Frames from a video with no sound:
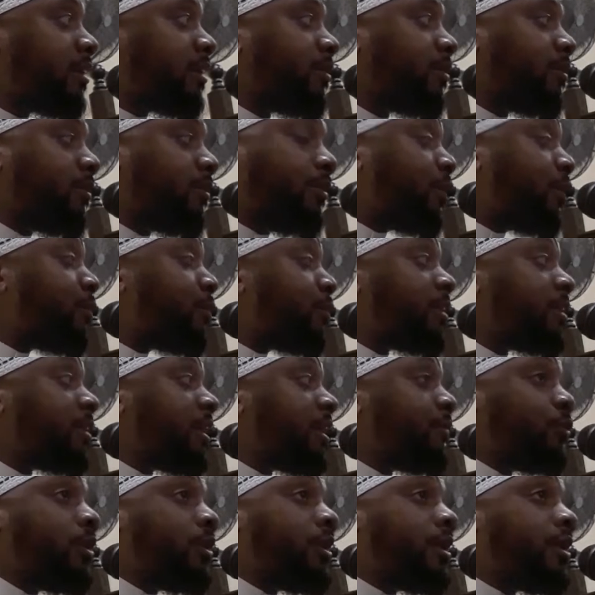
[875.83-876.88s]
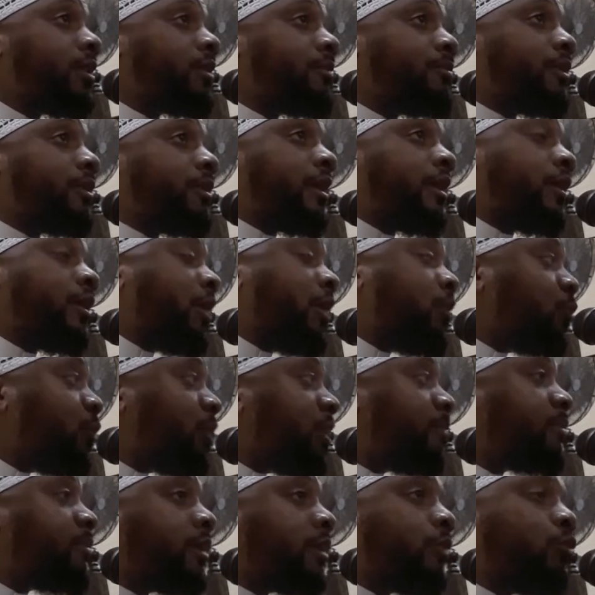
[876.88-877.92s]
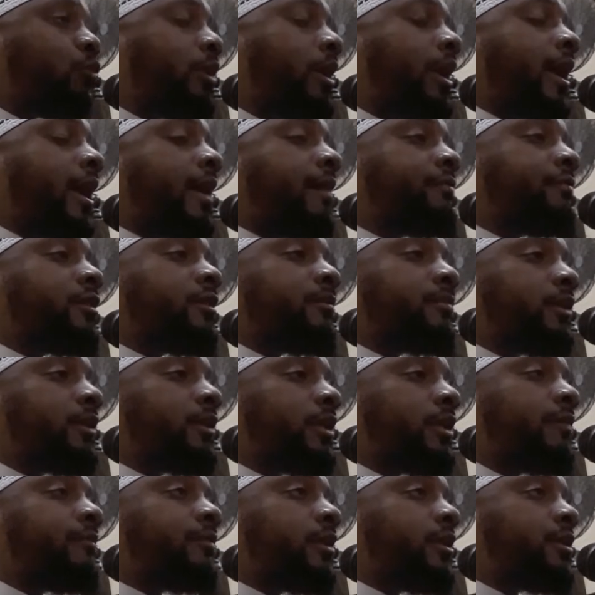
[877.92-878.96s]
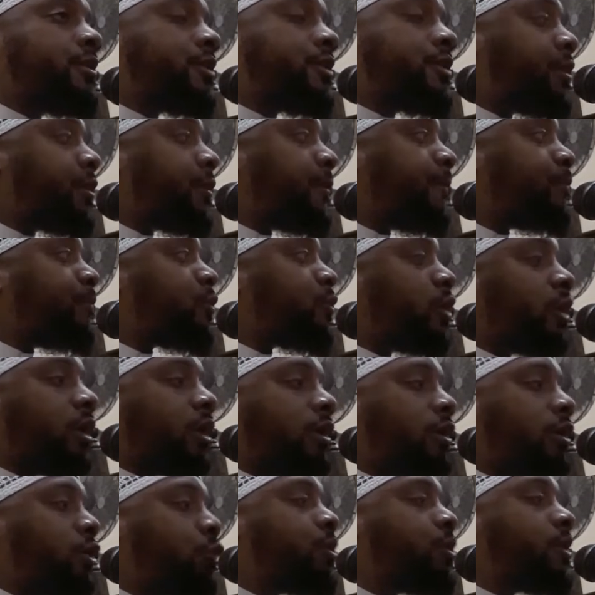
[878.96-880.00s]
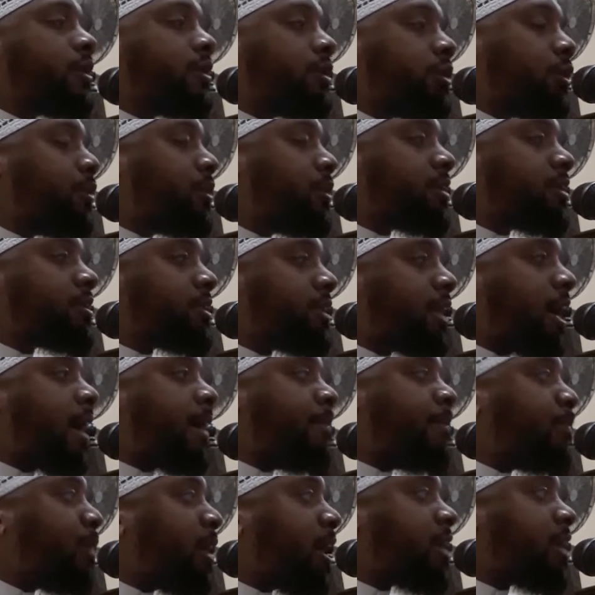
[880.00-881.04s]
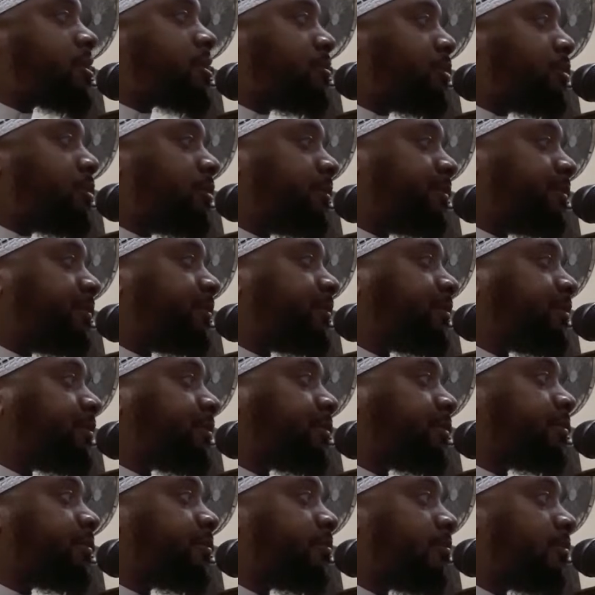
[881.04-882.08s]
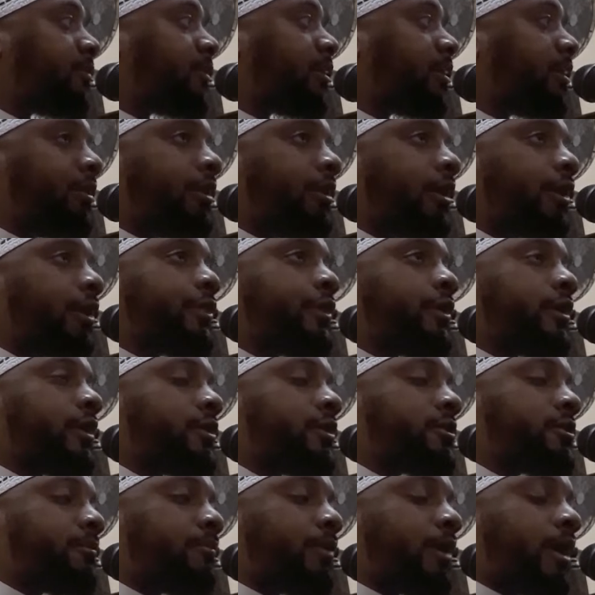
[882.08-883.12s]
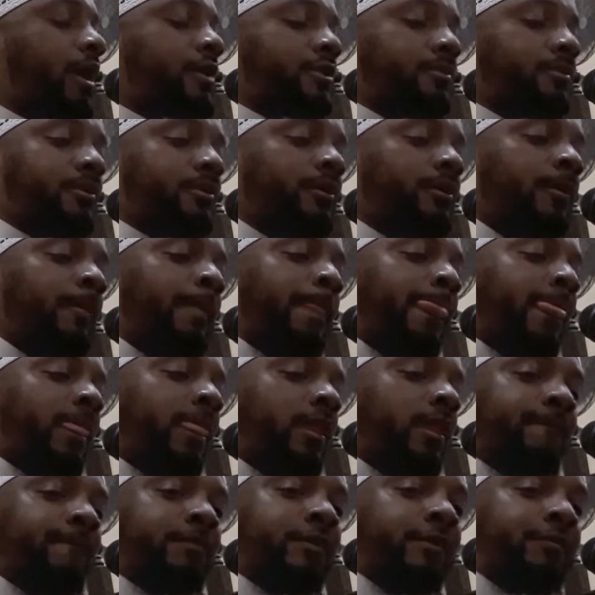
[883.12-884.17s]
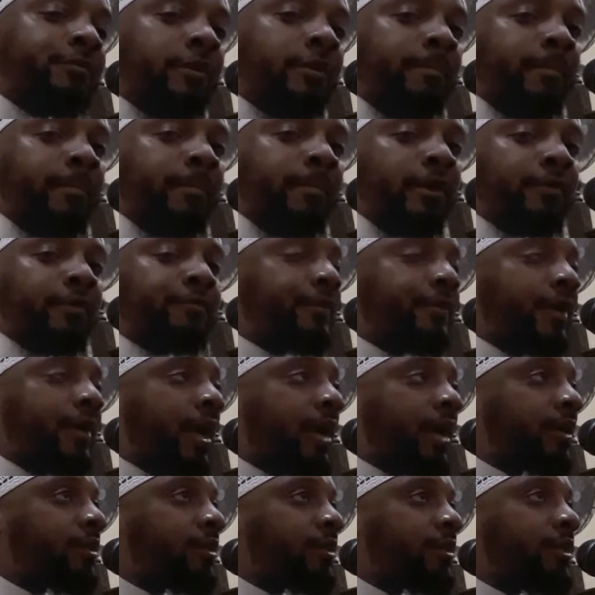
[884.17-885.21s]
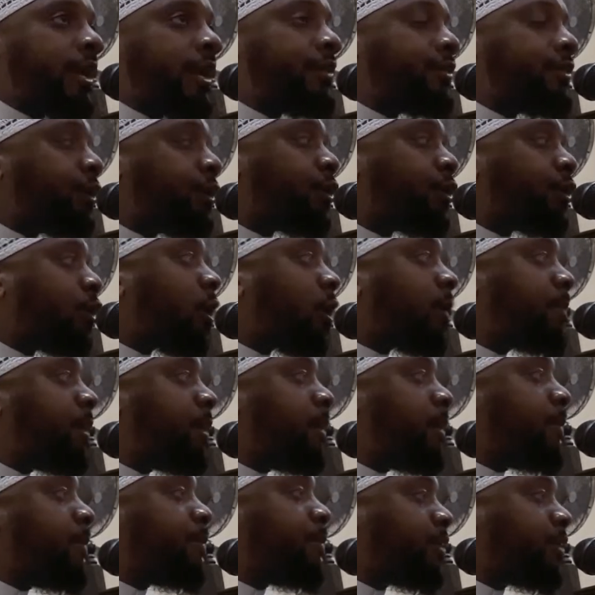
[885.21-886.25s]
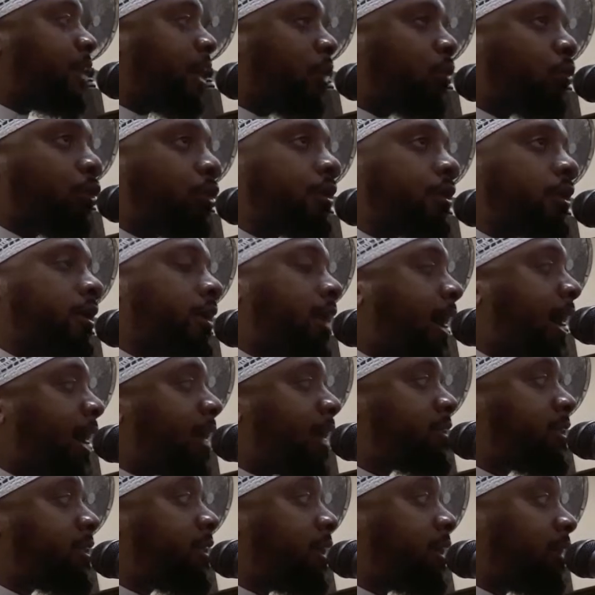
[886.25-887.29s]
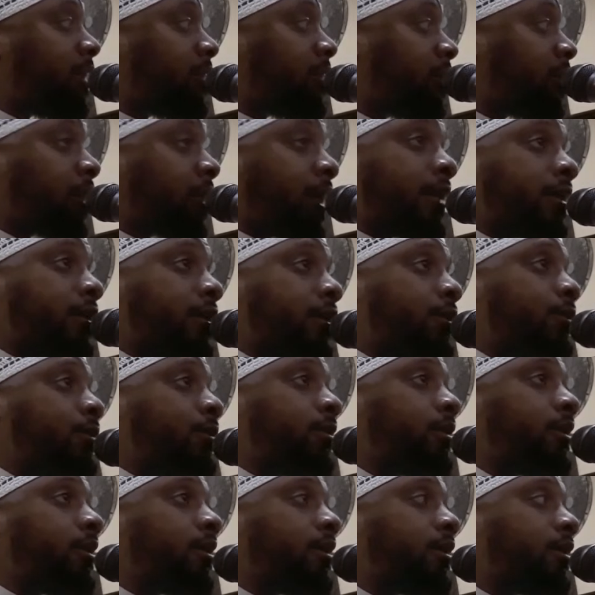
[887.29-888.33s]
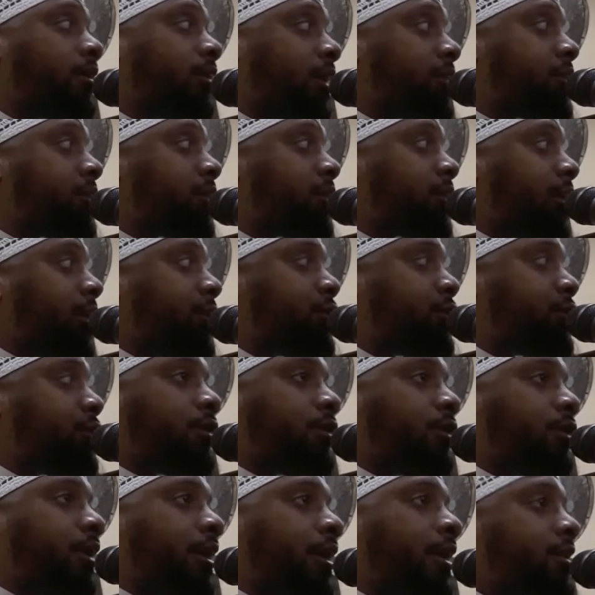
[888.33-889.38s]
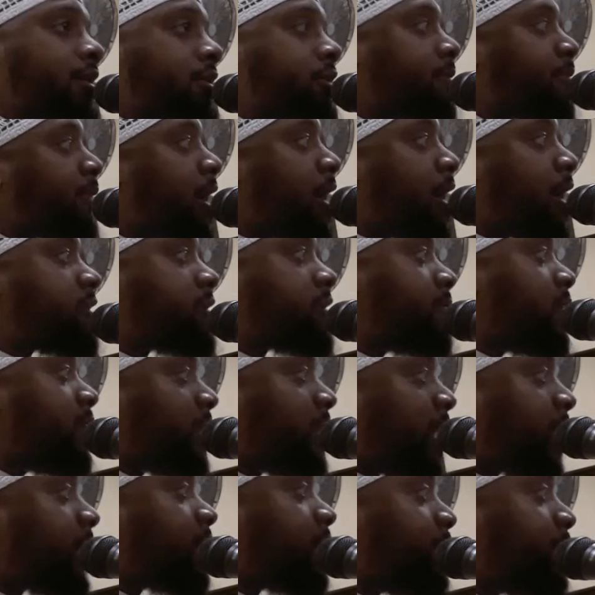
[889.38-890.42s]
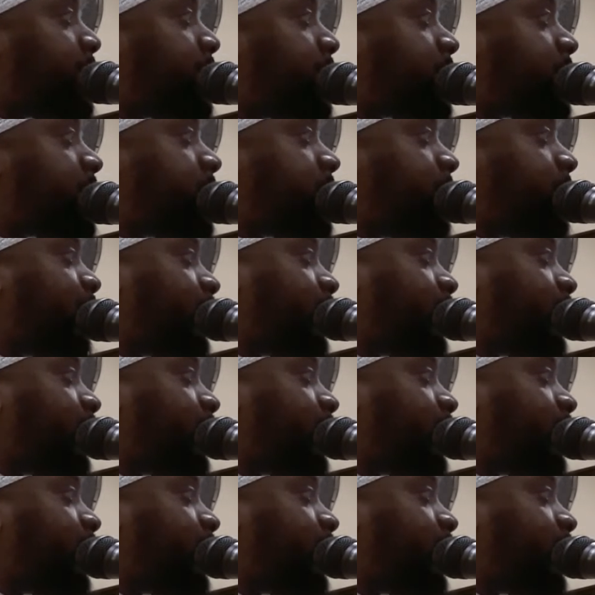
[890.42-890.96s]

We don't believe, we need to believe, and we have to believe in each other. You can do it. It's not impossible. Nothing is impossible. The mere fact that there are people that work in IT that look like you, that should let you know that it's a possibility. I could do it too.